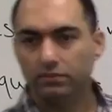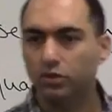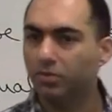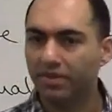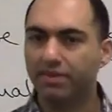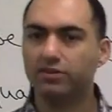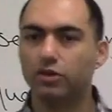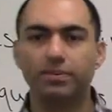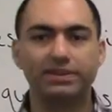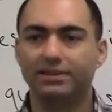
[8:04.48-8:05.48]
You may think
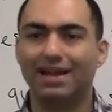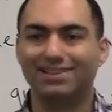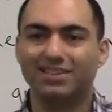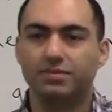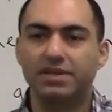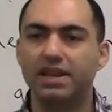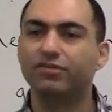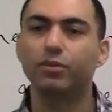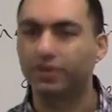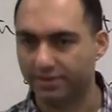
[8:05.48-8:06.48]
so, but that doesn't mean
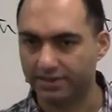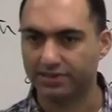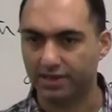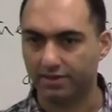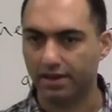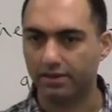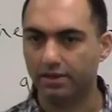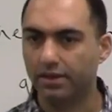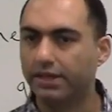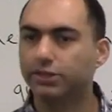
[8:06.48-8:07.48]
everyone thinks like that.
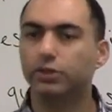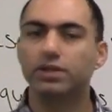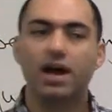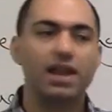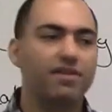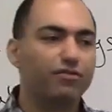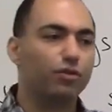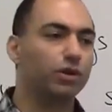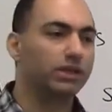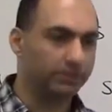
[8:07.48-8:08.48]
So not
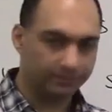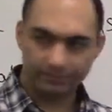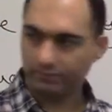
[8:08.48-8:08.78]
everyone.